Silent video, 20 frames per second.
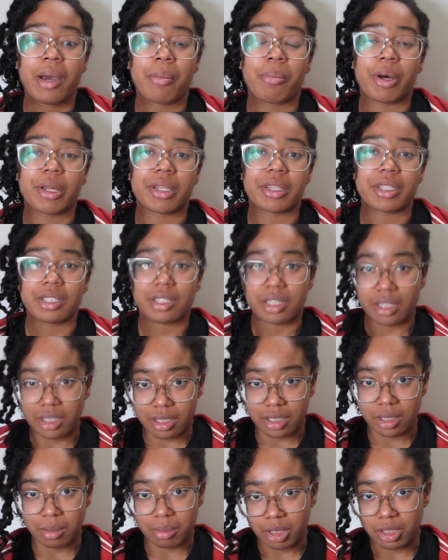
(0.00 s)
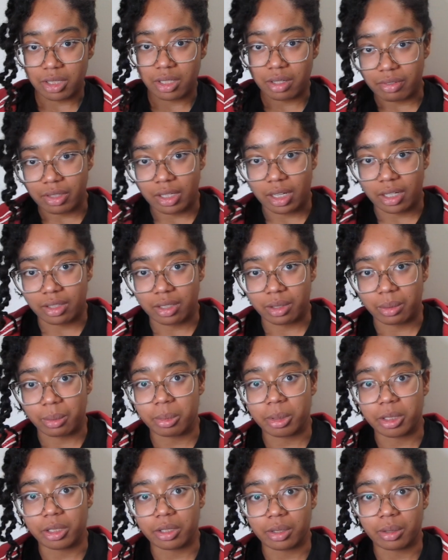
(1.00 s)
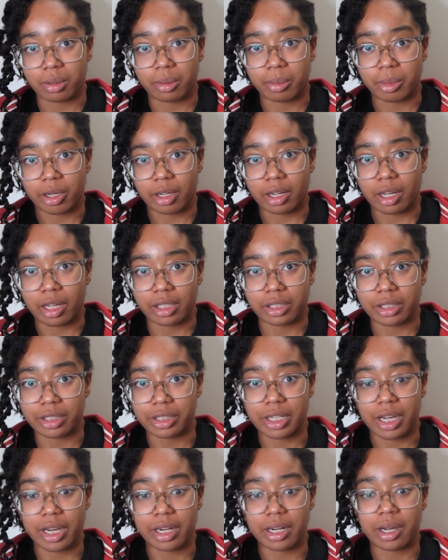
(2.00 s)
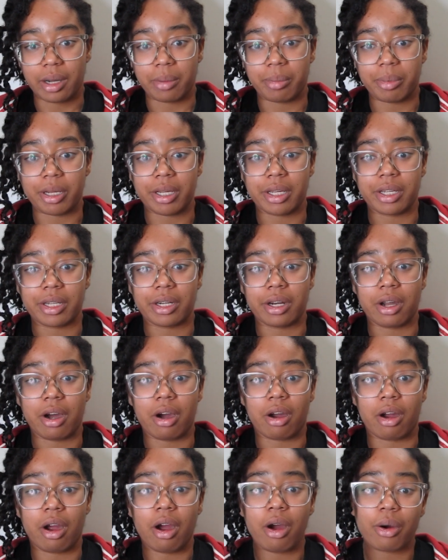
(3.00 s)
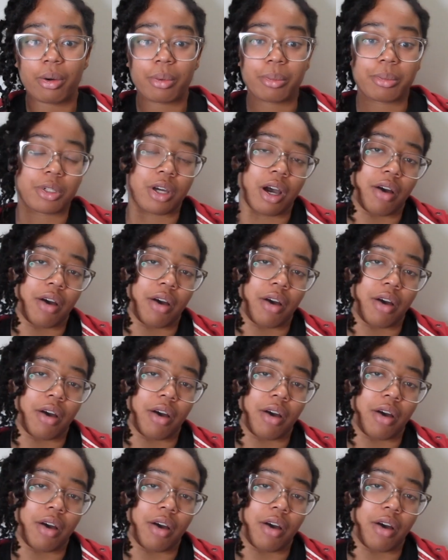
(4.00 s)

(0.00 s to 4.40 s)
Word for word: but this is some of the stuff that I think would be a little more likely to end up in our homes,